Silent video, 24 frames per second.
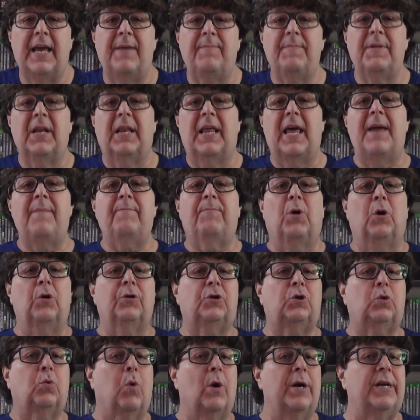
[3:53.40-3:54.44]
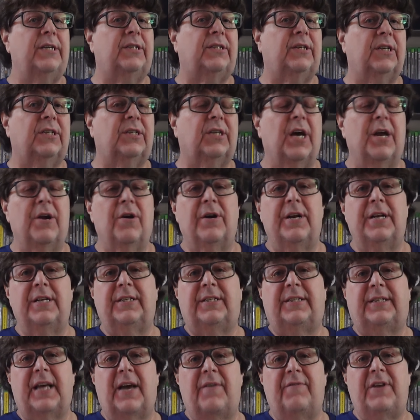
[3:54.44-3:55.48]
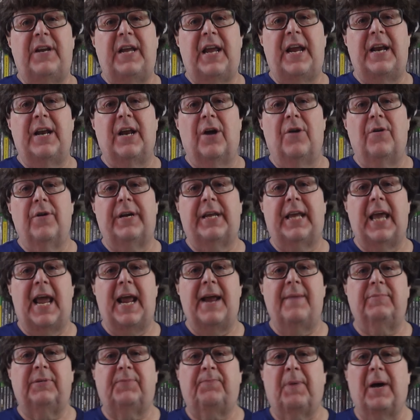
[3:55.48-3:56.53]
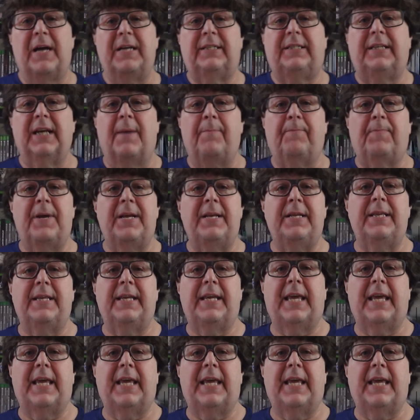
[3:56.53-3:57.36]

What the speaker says: emulate both 2600 and 7800 games by dumping the